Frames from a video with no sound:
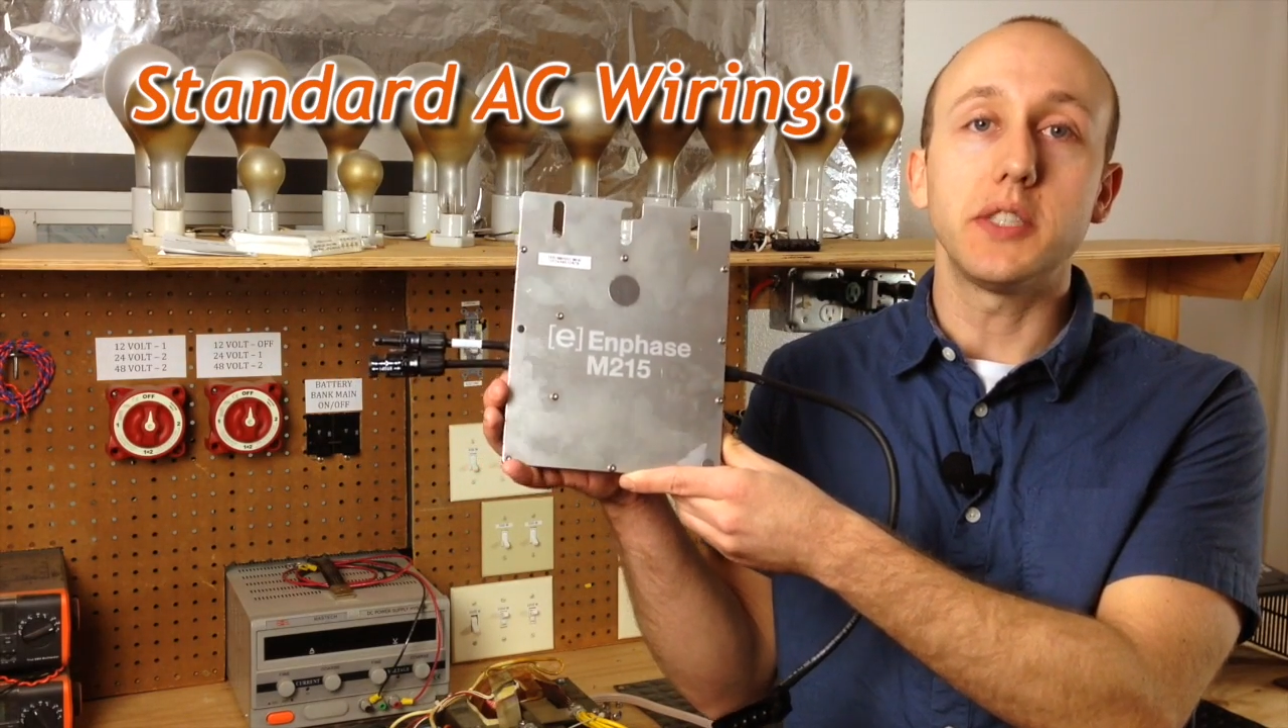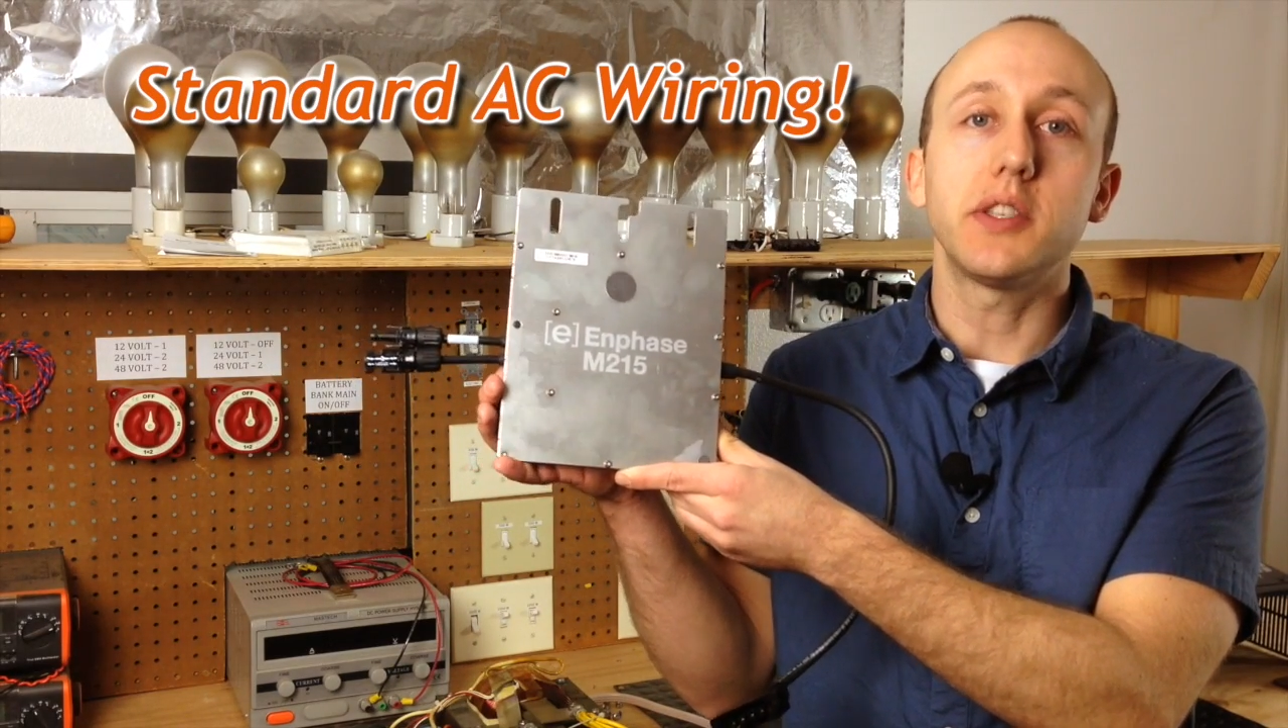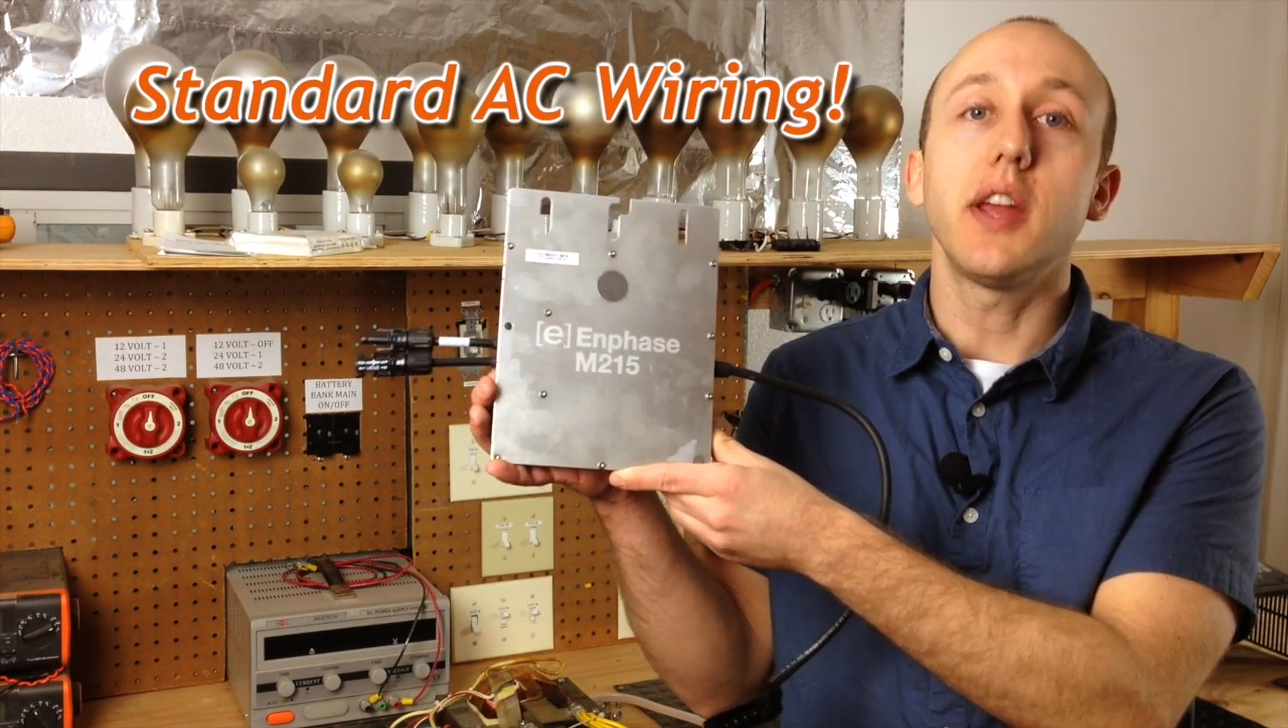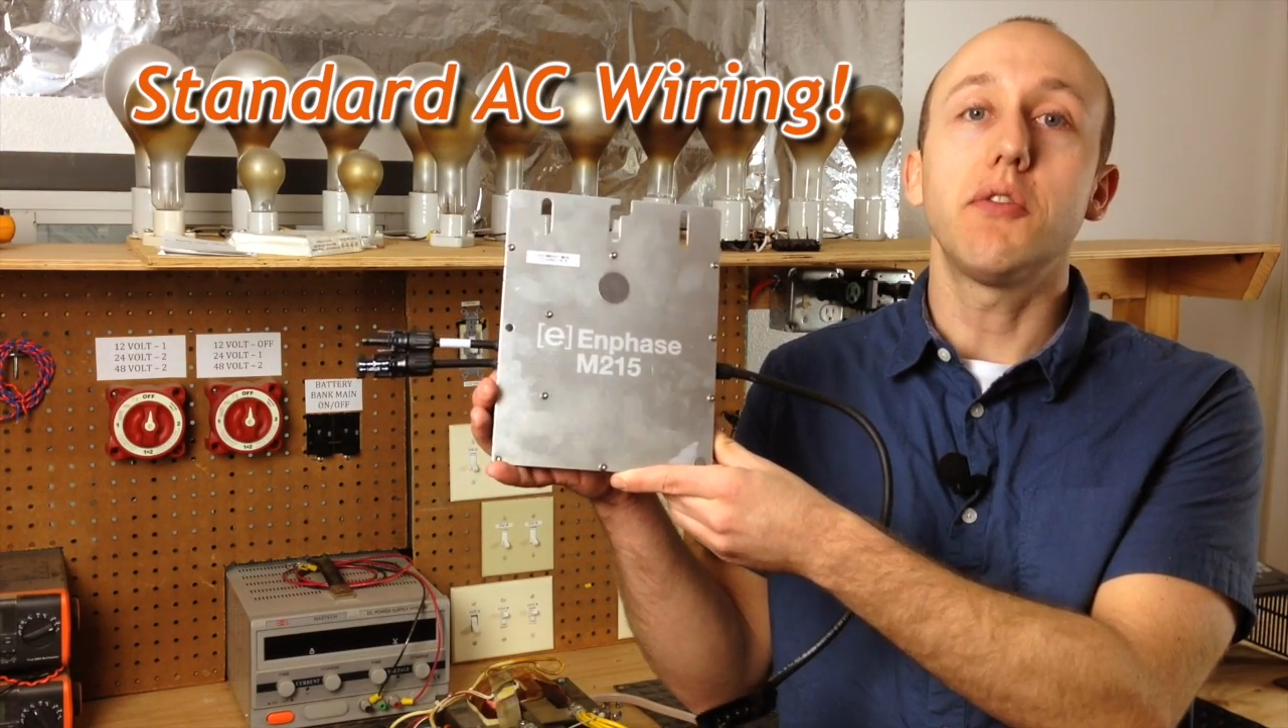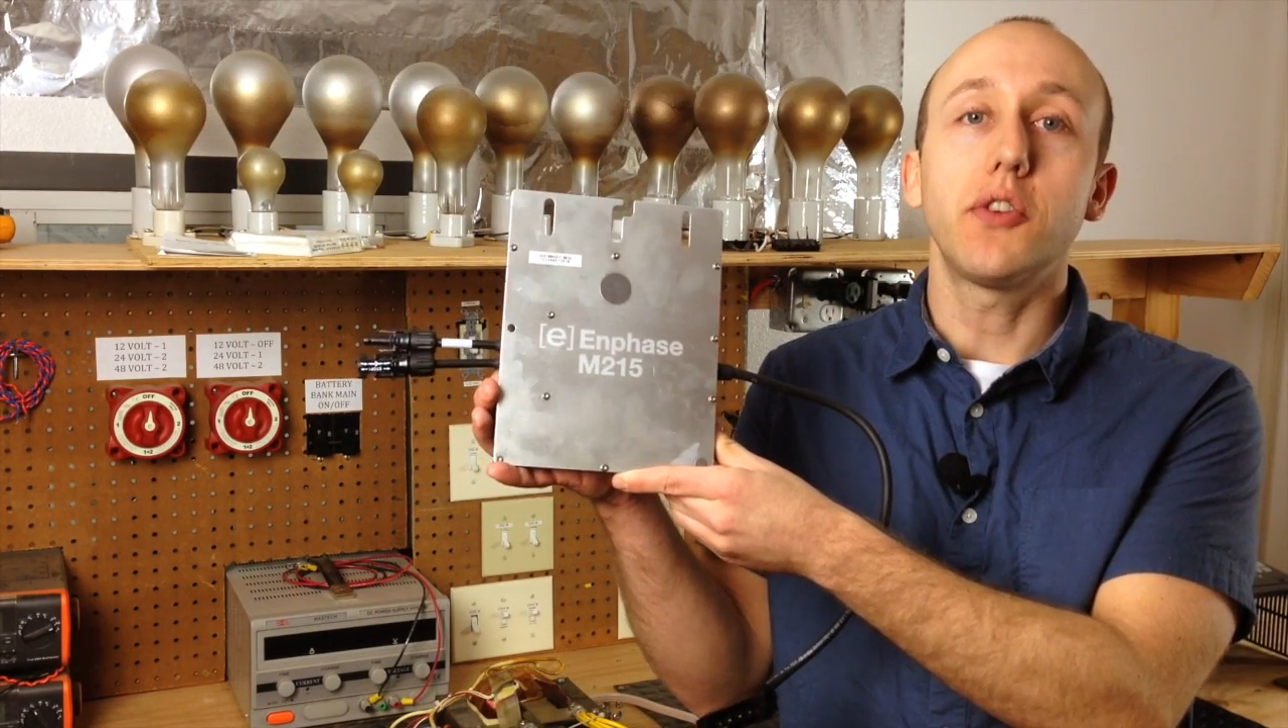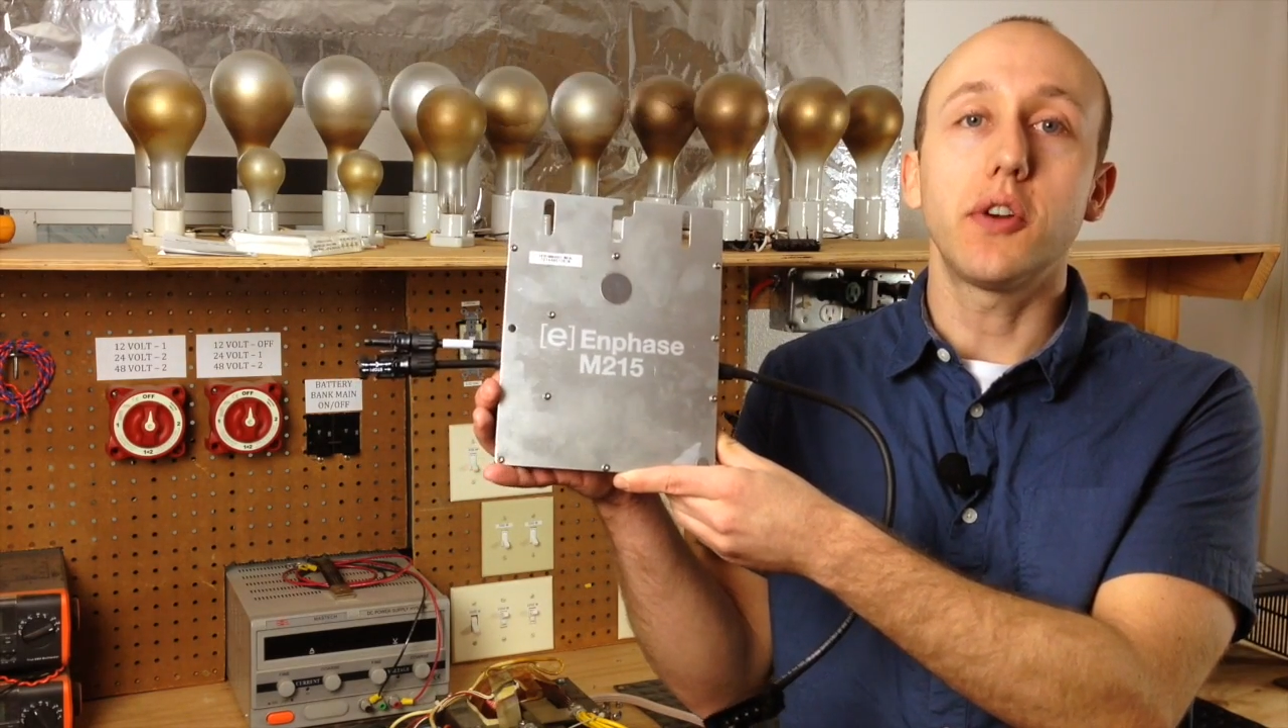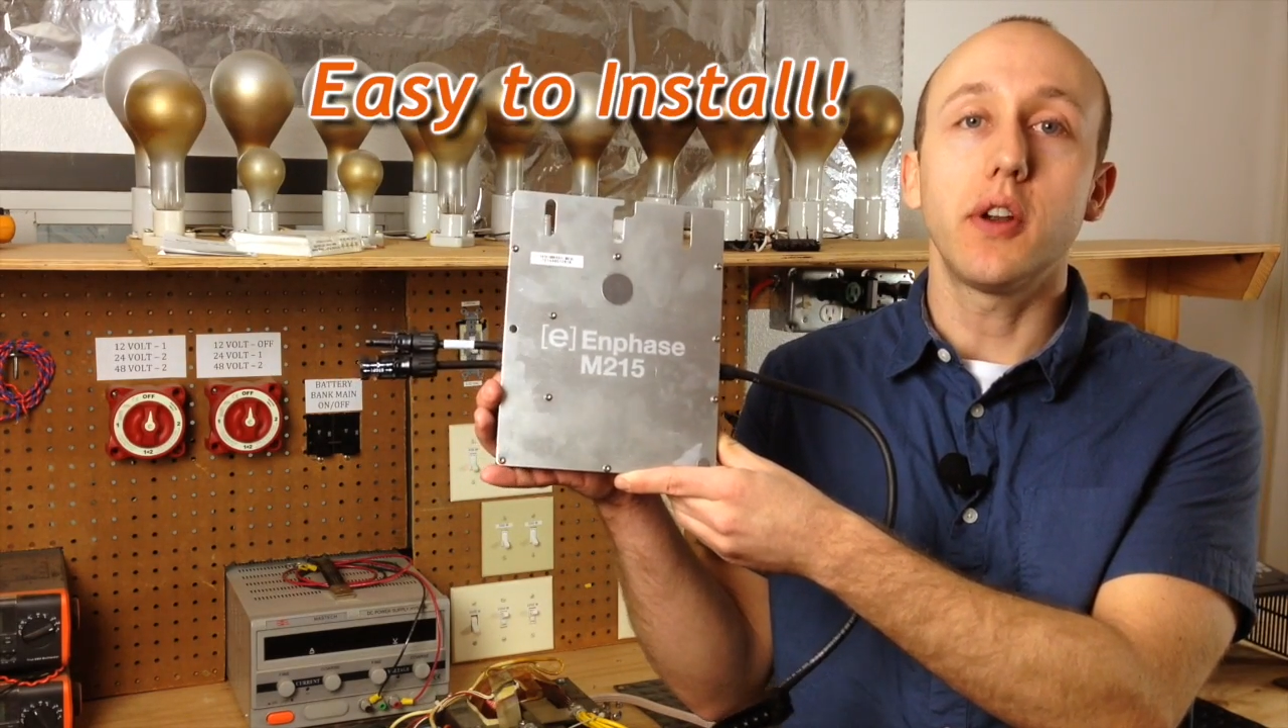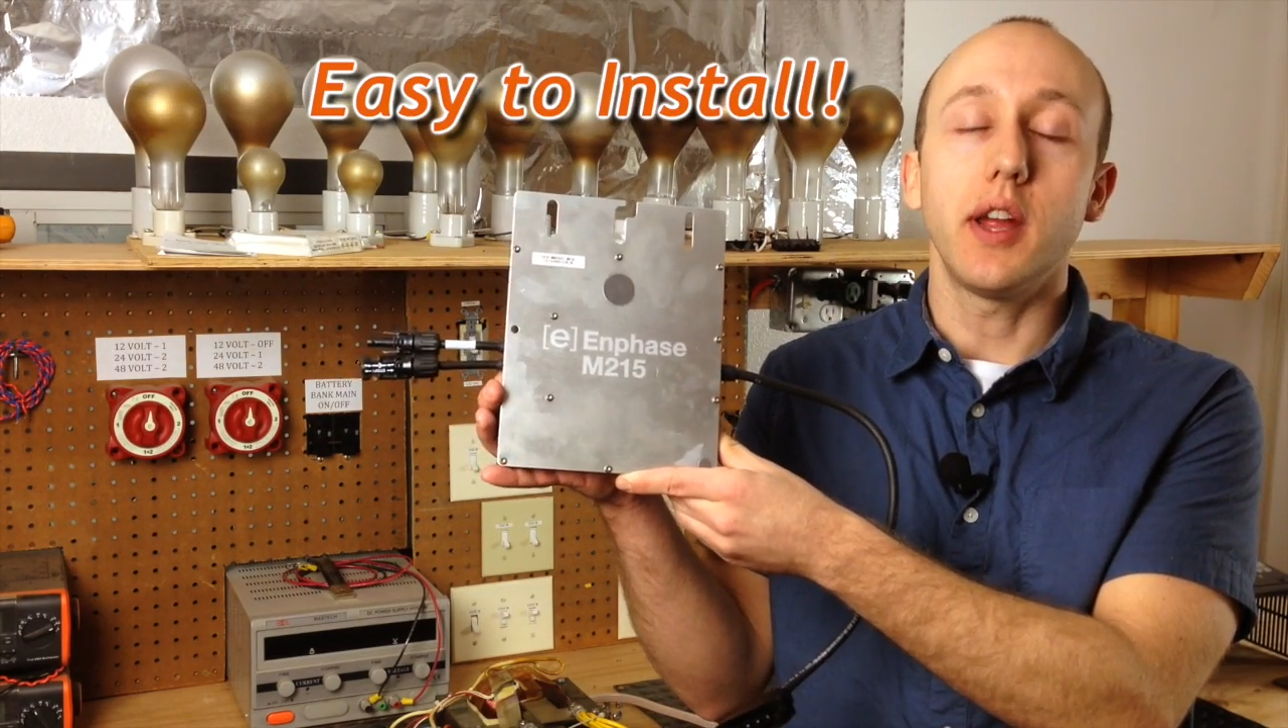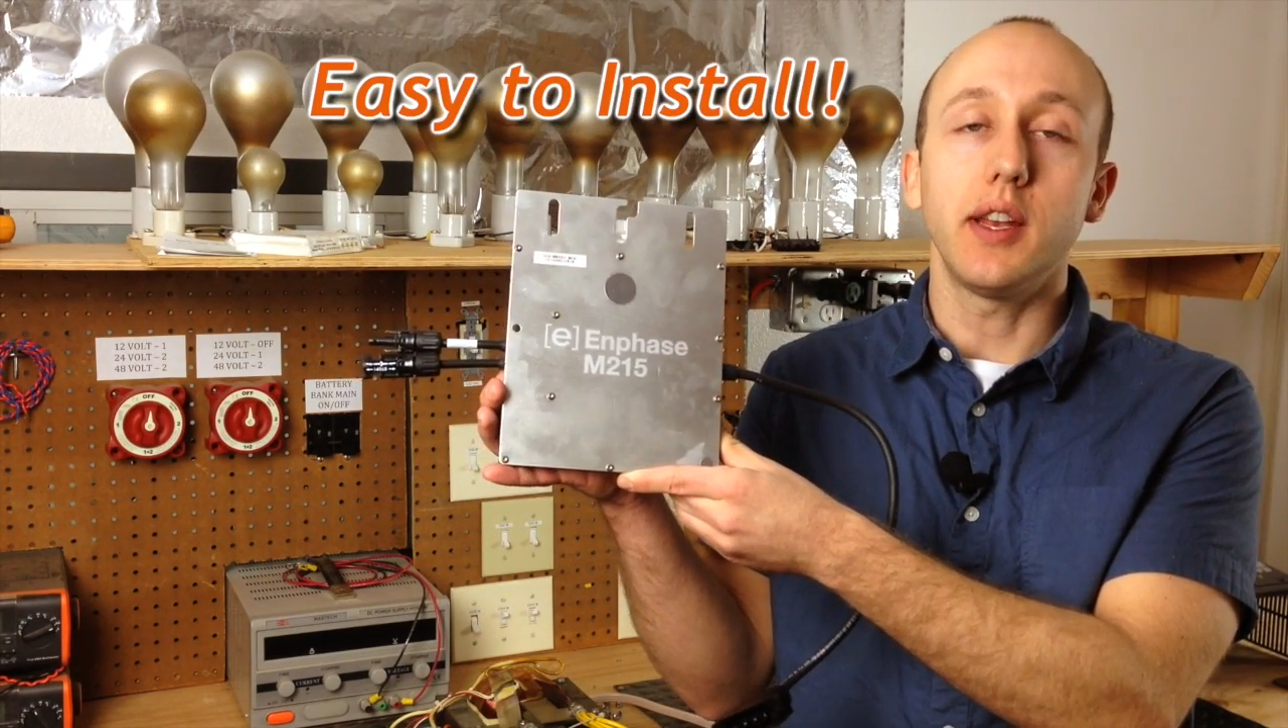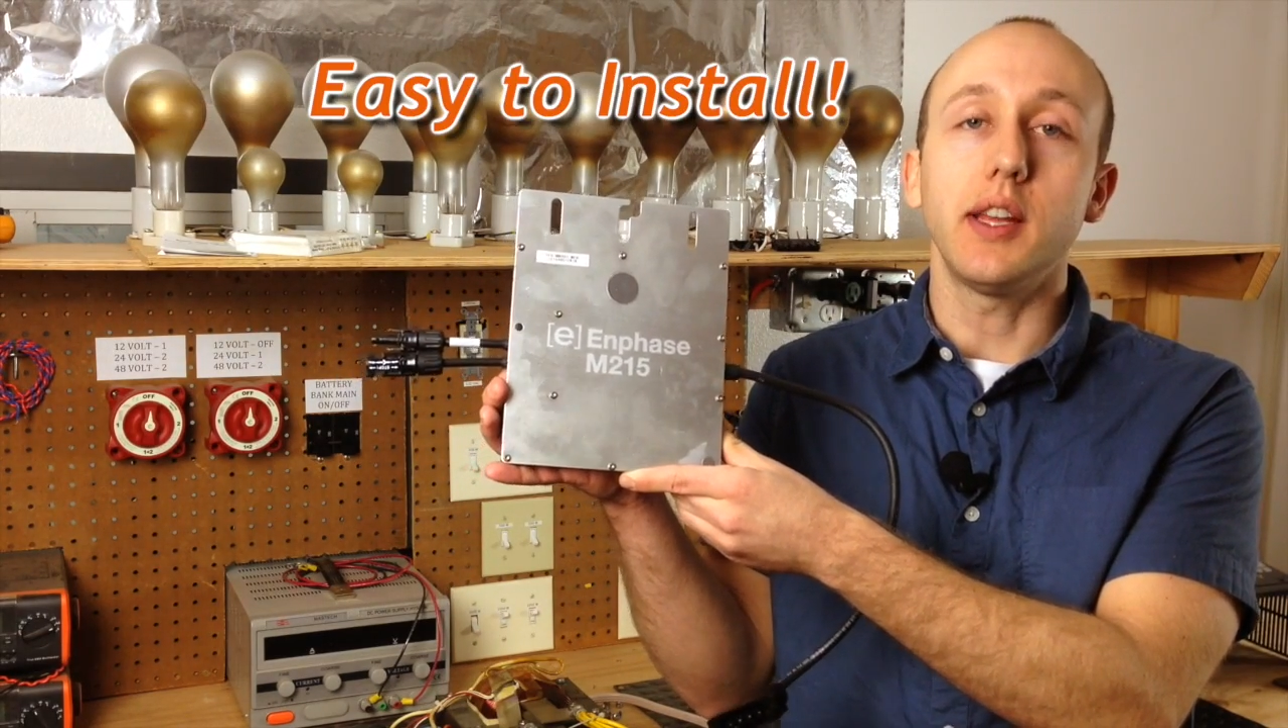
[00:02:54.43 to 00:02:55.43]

safer and